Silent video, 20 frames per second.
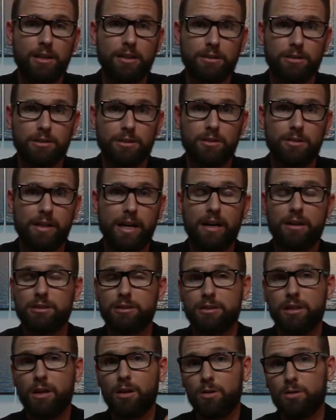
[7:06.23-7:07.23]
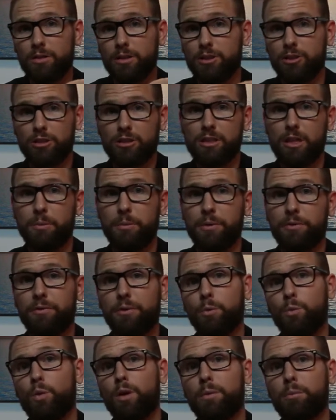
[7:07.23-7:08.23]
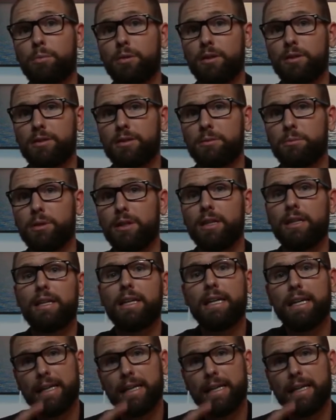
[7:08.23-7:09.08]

So now it's not only just coming from one person, but